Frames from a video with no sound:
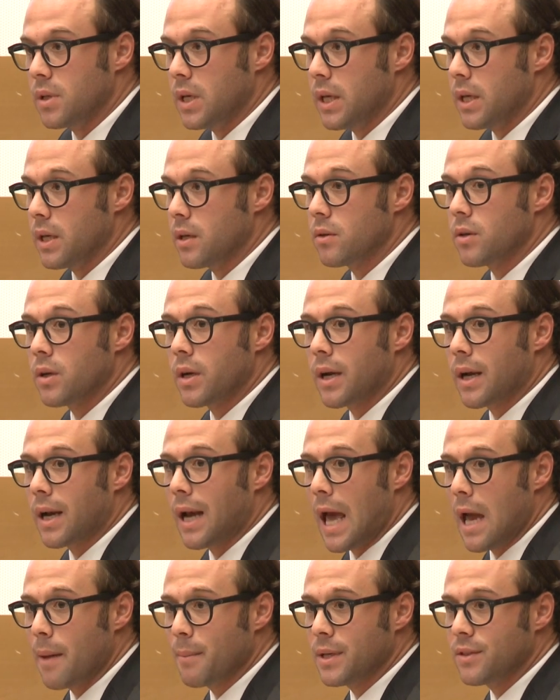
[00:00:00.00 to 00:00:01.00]
the
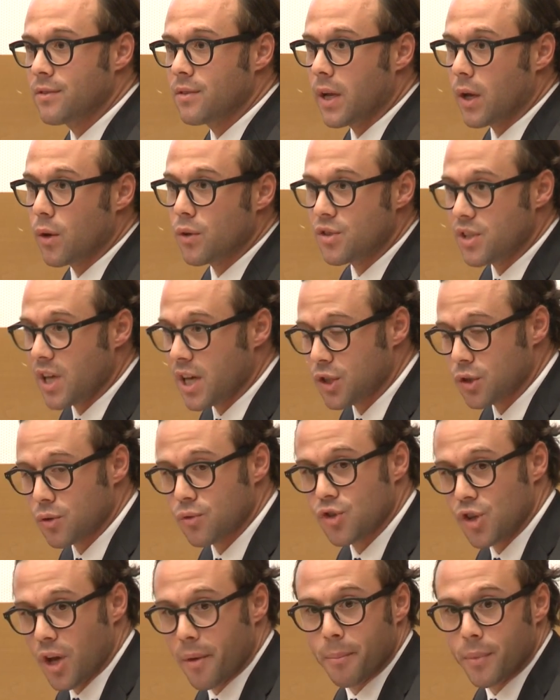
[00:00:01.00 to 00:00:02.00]
climate negotiation
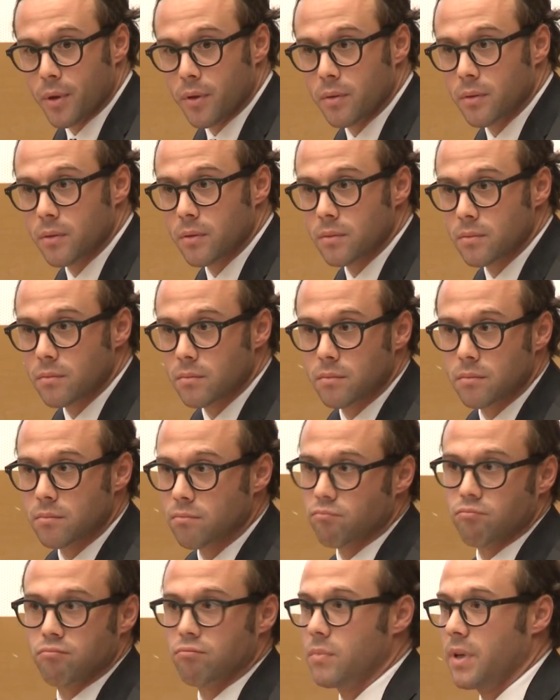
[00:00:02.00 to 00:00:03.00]
champion.
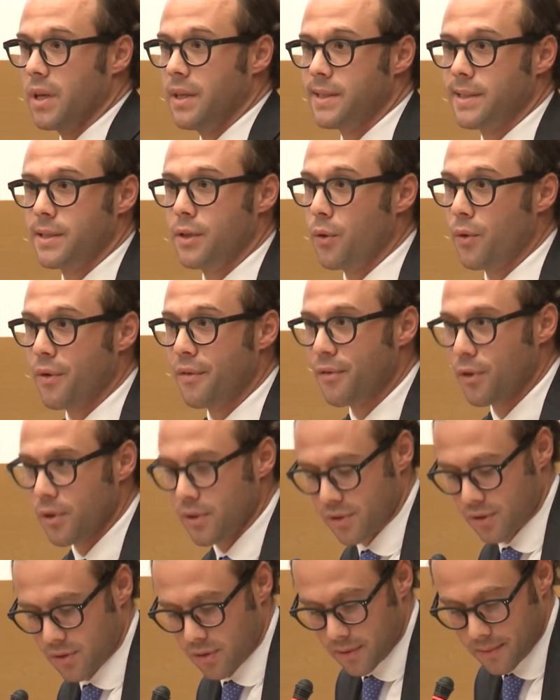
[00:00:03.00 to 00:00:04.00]
It's
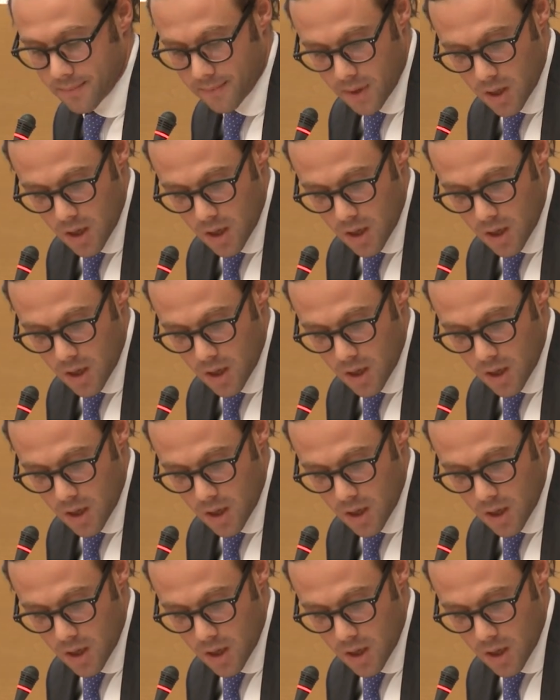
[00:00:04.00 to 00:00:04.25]
universal.